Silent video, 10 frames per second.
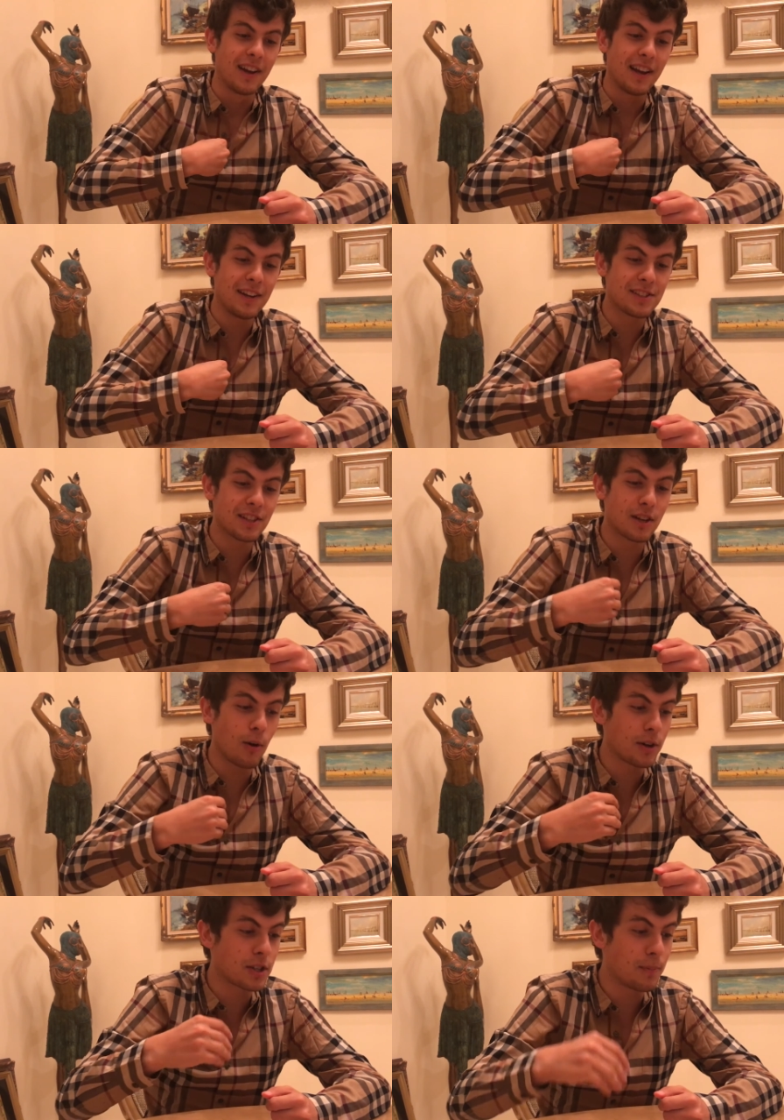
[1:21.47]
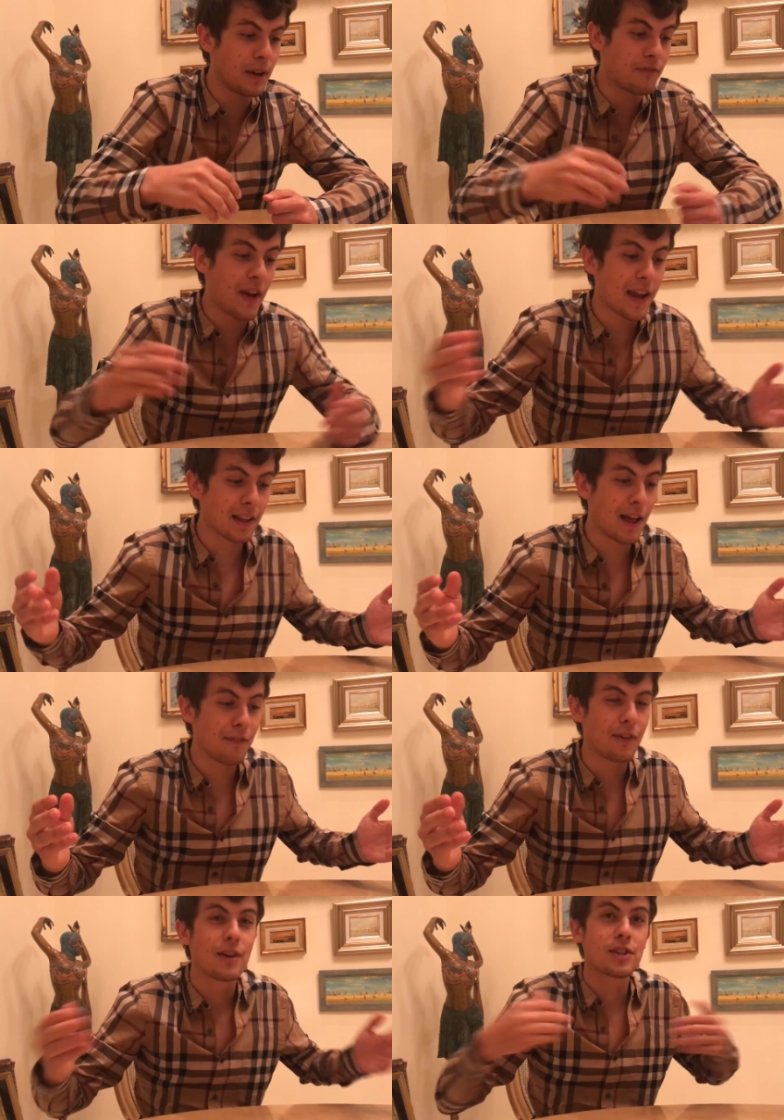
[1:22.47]
It is it going to be fake
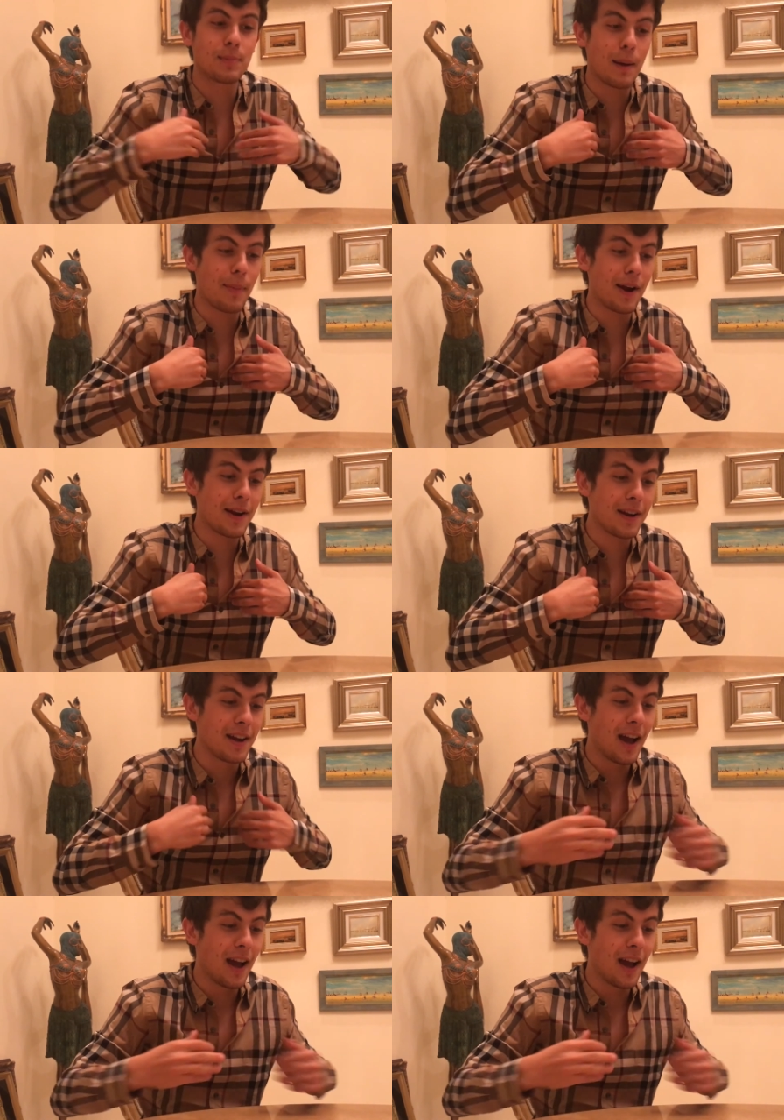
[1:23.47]
love to my money?